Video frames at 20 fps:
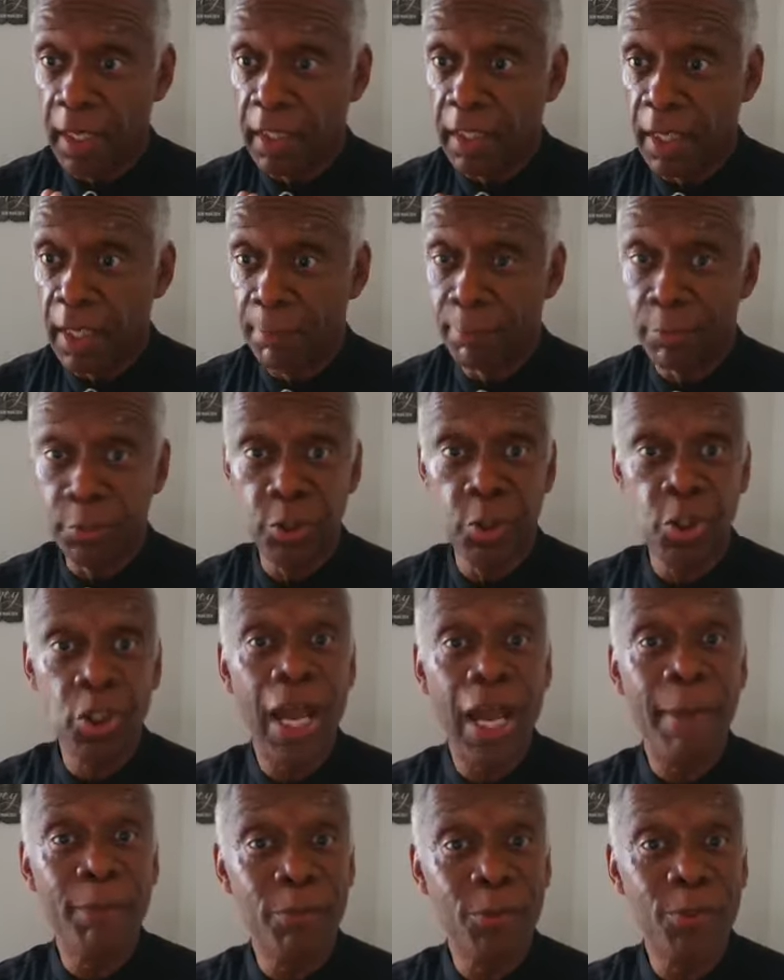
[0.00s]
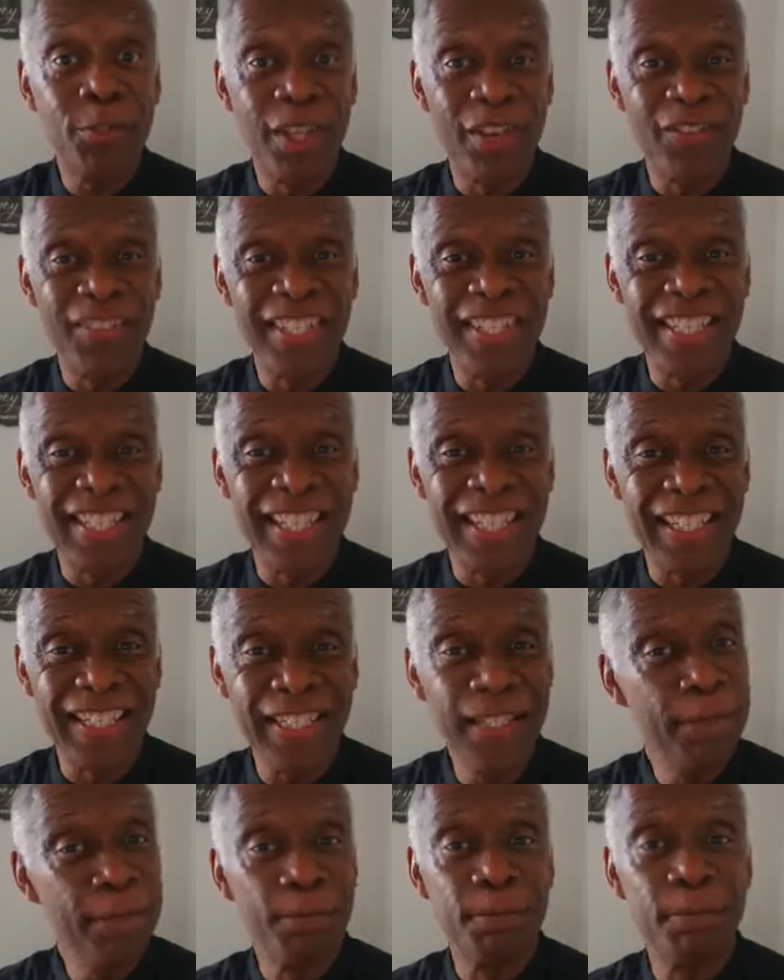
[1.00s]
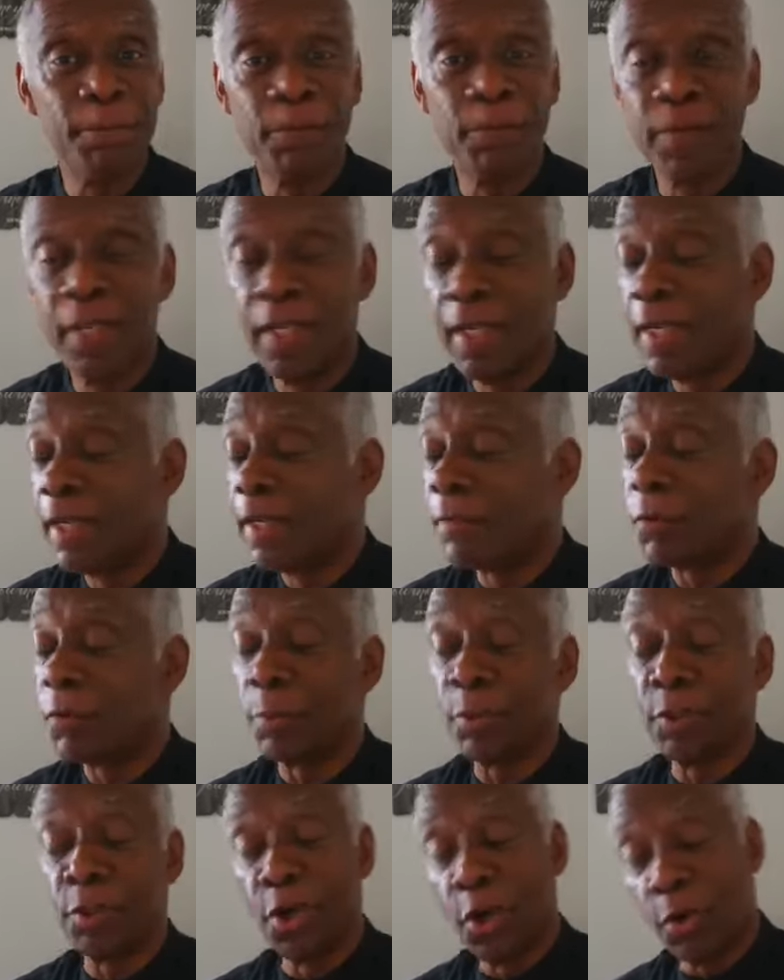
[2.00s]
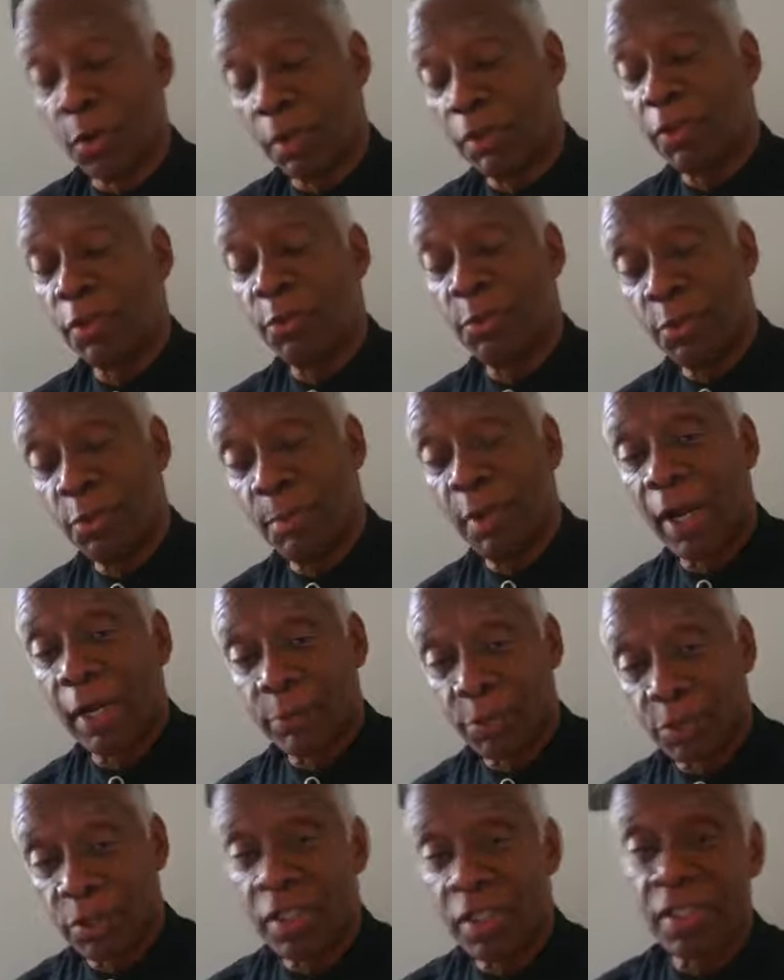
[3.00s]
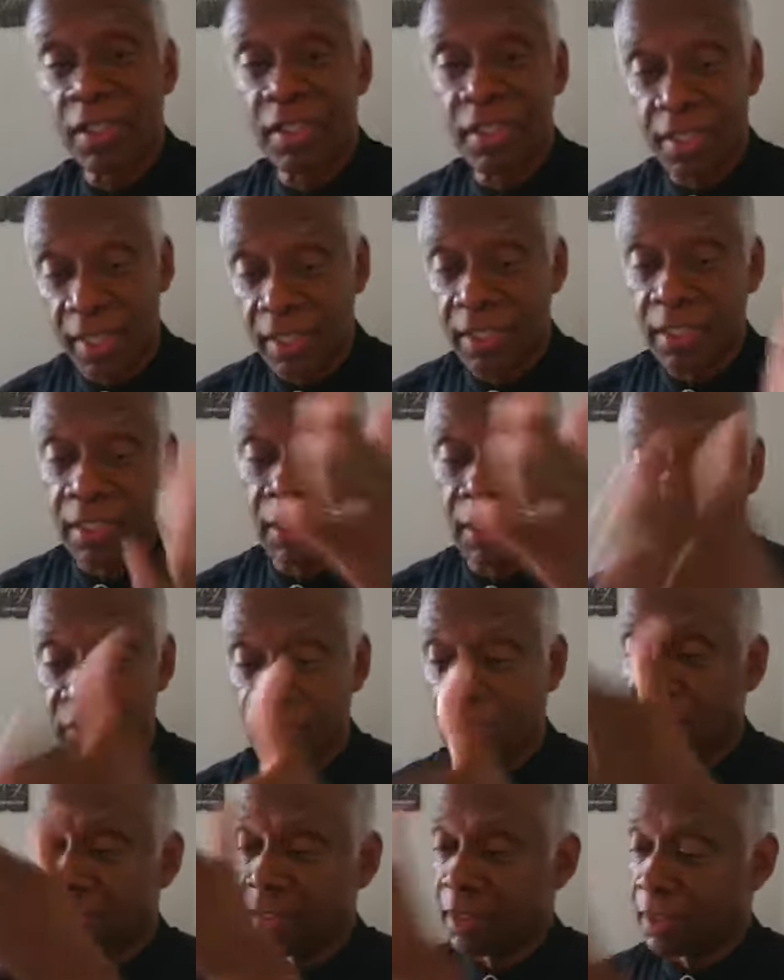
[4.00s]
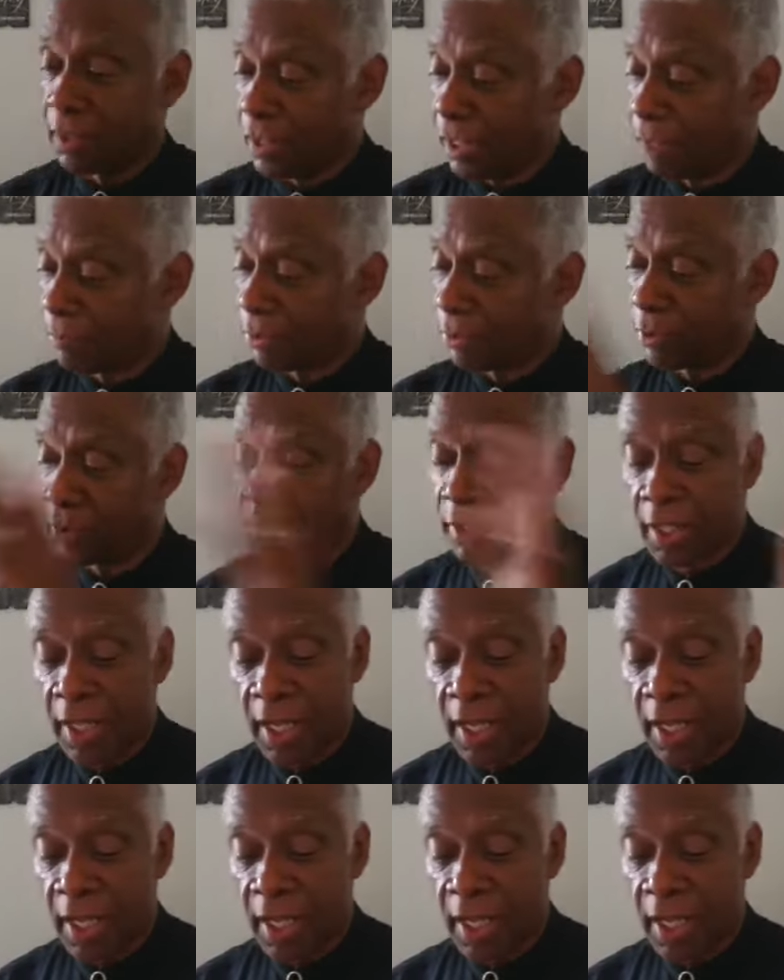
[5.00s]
Numbers chapter 17. We've been going through the Bible, Genesis, Exodus, Leviticus, Numbers,